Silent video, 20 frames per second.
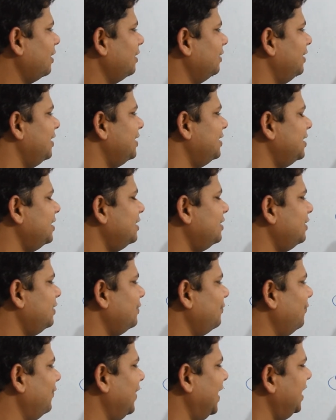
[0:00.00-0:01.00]
This is
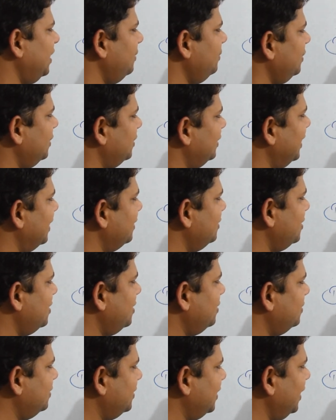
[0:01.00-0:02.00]
very
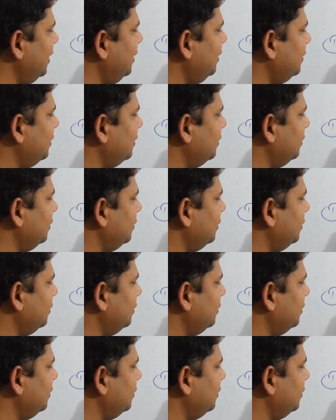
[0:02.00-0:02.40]
dangerous thing.